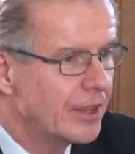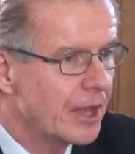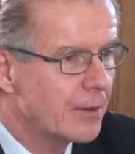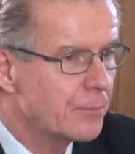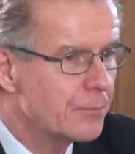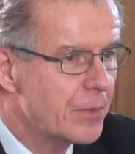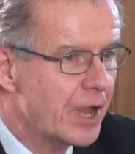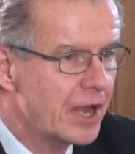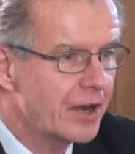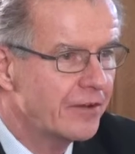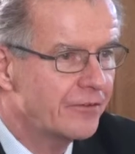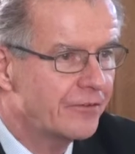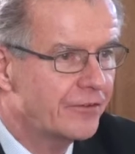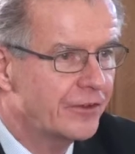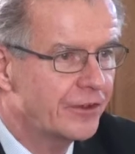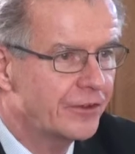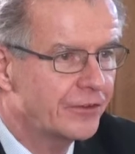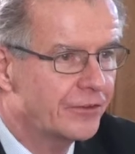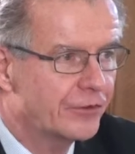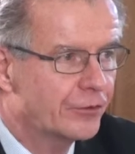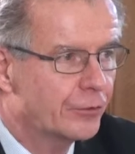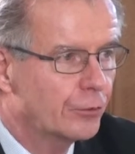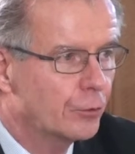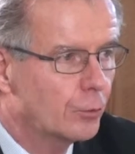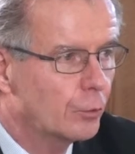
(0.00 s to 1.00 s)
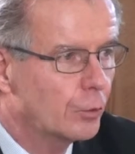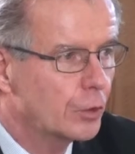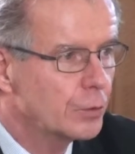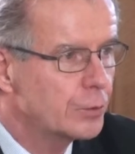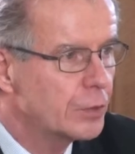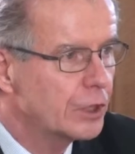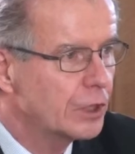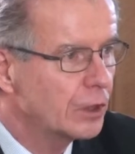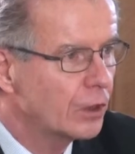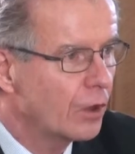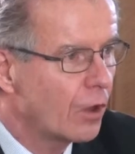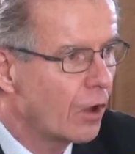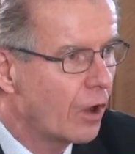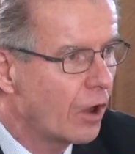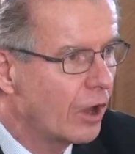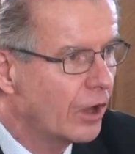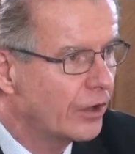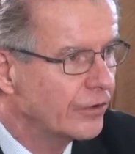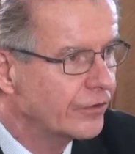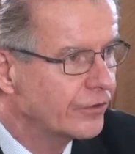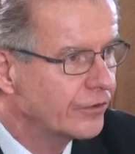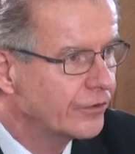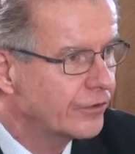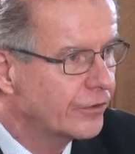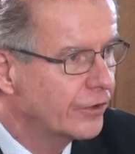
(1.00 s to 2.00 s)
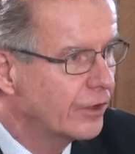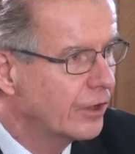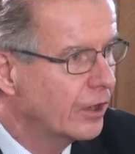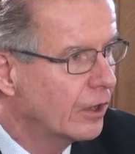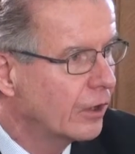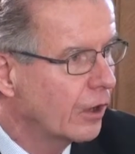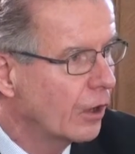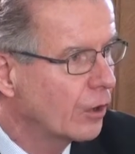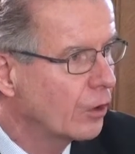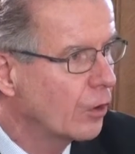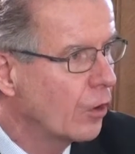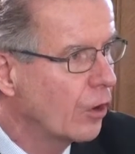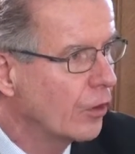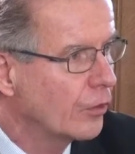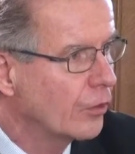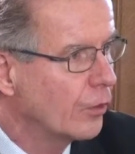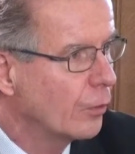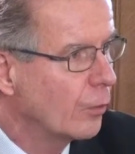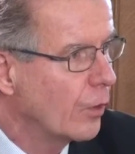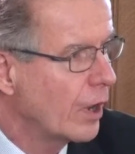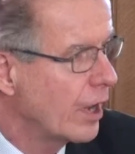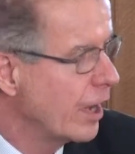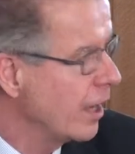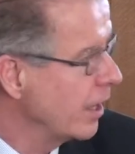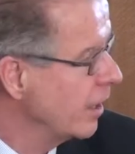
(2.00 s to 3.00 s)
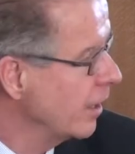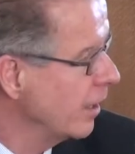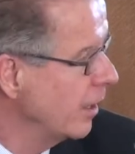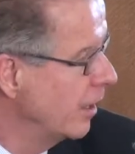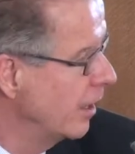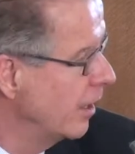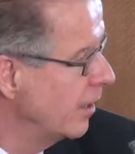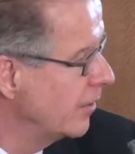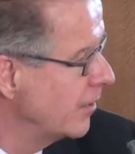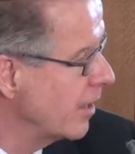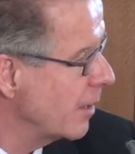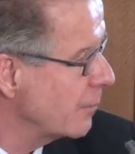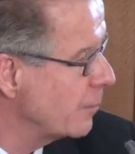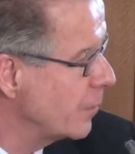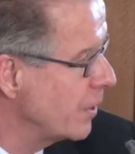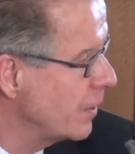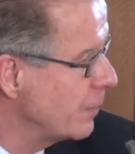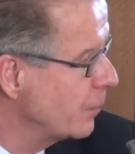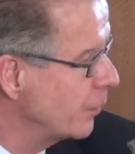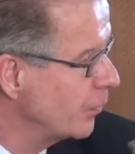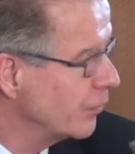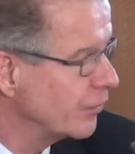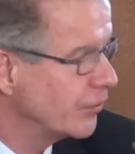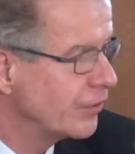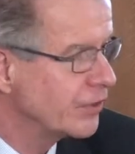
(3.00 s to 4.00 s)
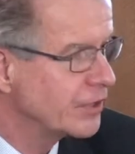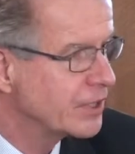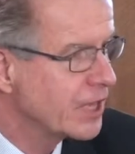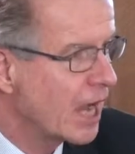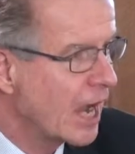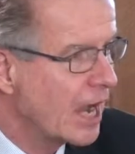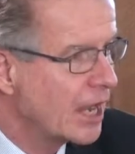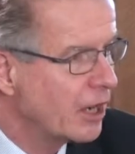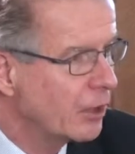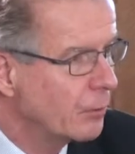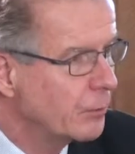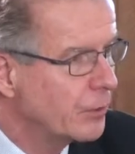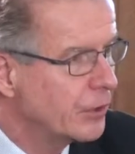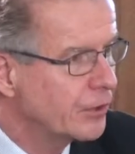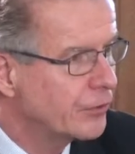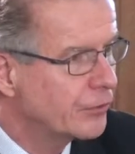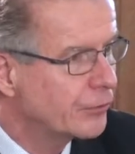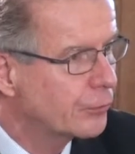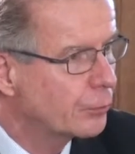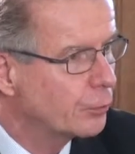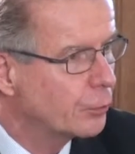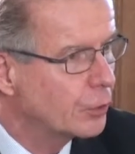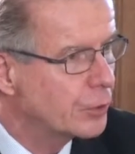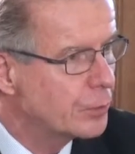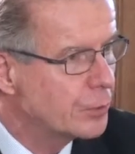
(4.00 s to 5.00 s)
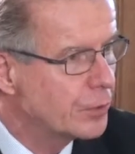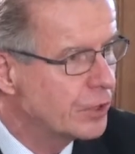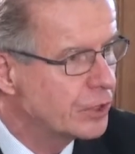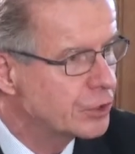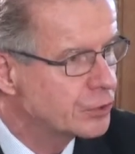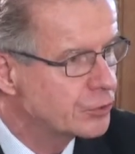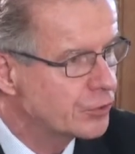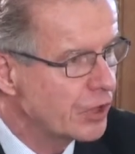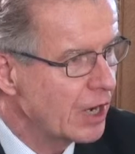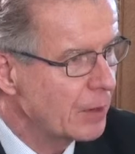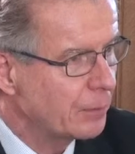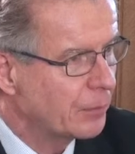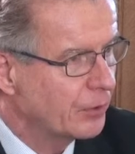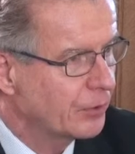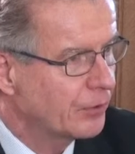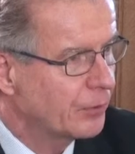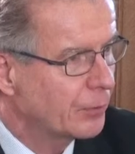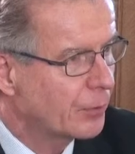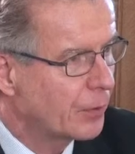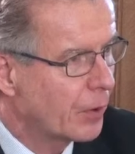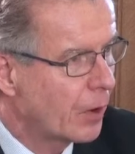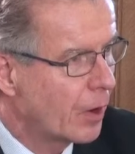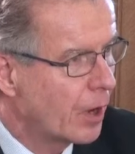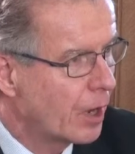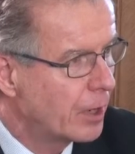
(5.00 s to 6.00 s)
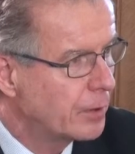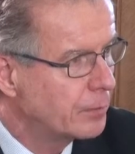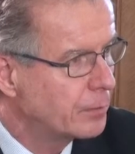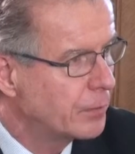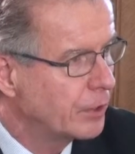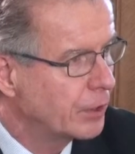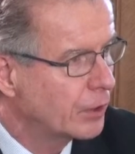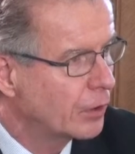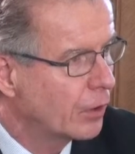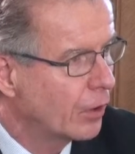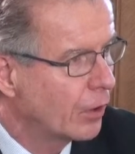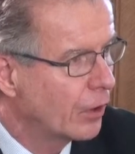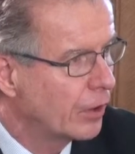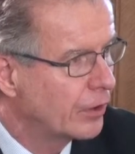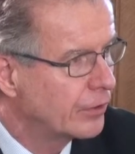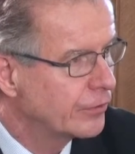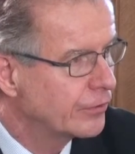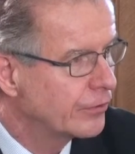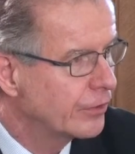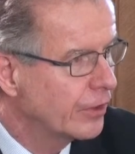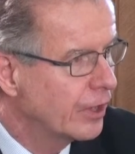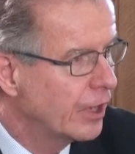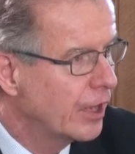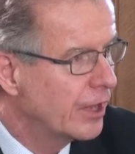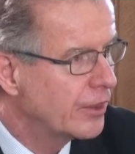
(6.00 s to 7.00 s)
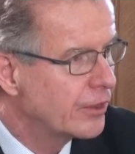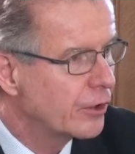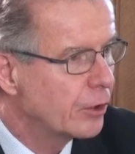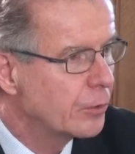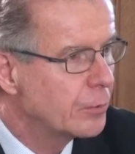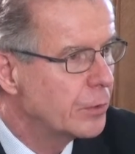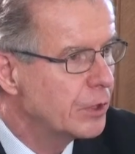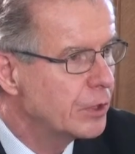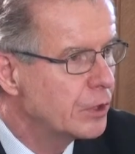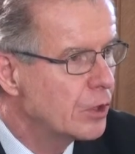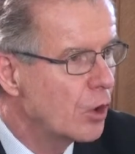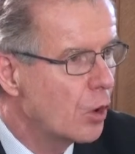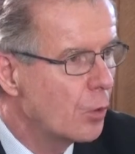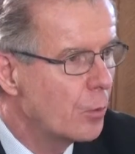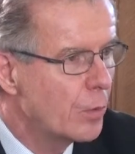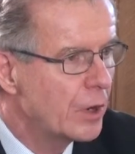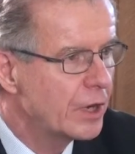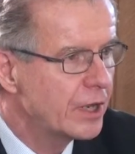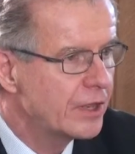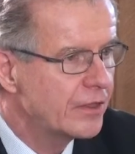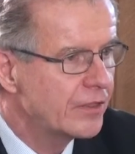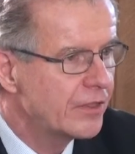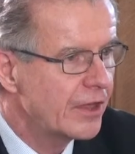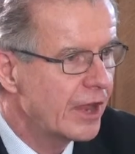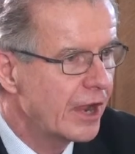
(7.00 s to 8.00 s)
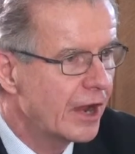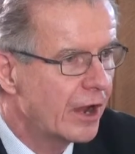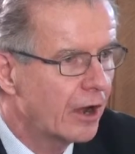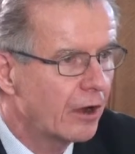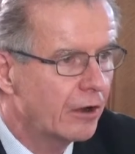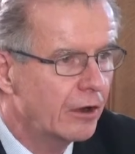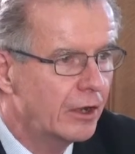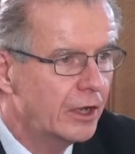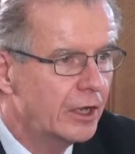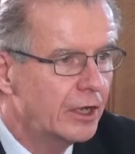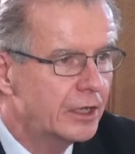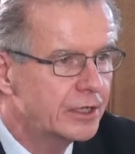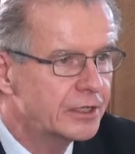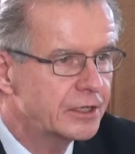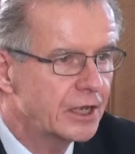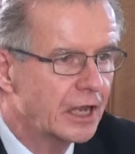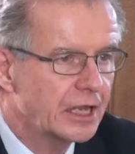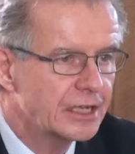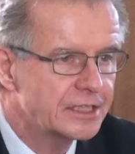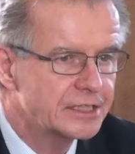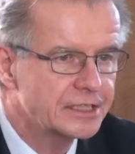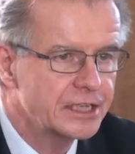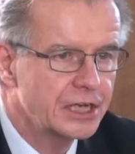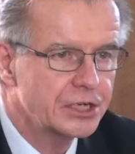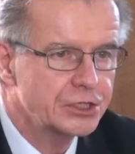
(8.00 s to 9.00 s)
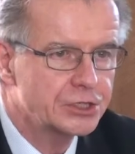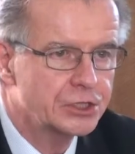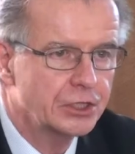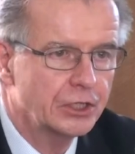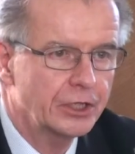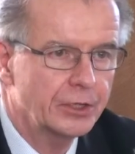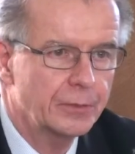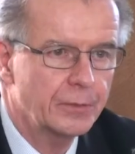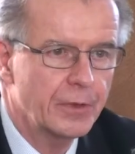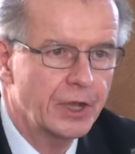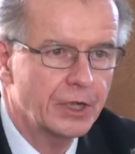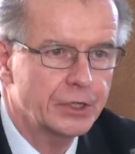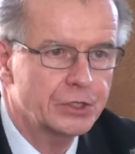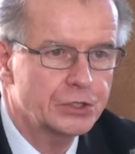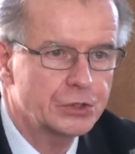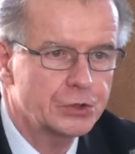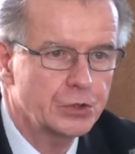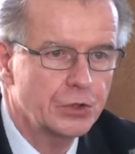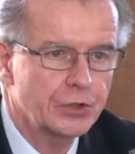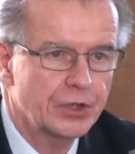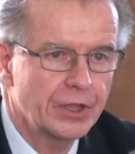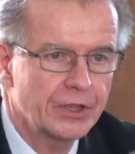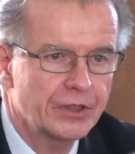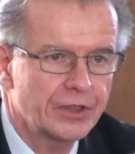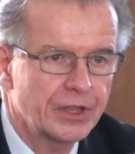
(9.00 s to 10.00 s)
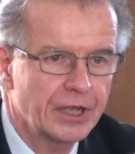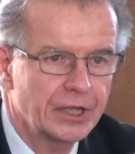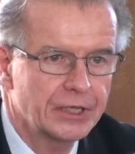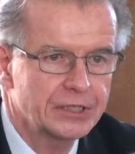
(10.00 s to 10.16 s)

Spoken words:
that benefits would be lost along the way, that people's entitlements would be trampled upon because there would be nobody there to essentially make sure that